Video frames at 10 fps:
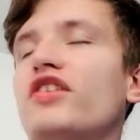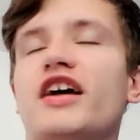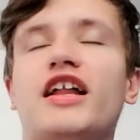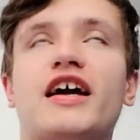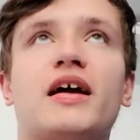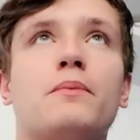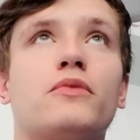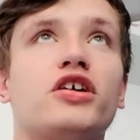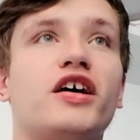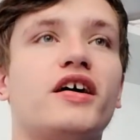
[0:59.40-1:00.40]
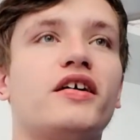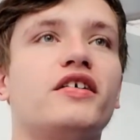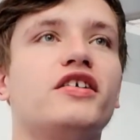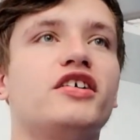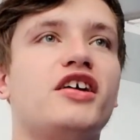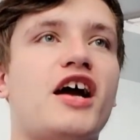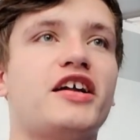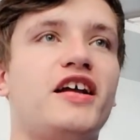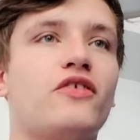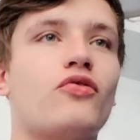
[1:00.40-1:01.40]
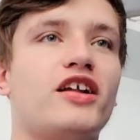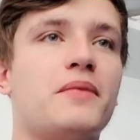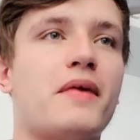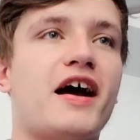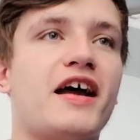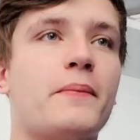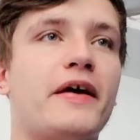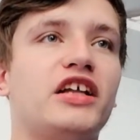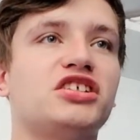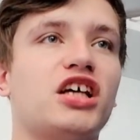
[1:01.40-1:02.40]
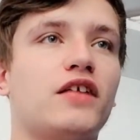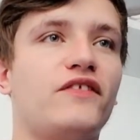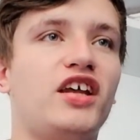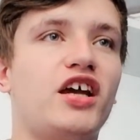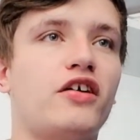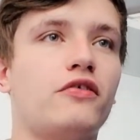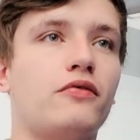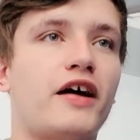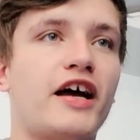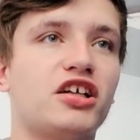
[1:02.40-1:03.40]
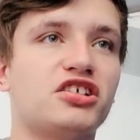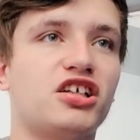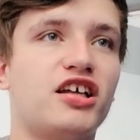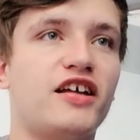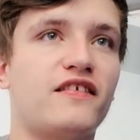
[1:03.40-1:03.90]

than that, like I'm gonna I need to edit my main channel video actually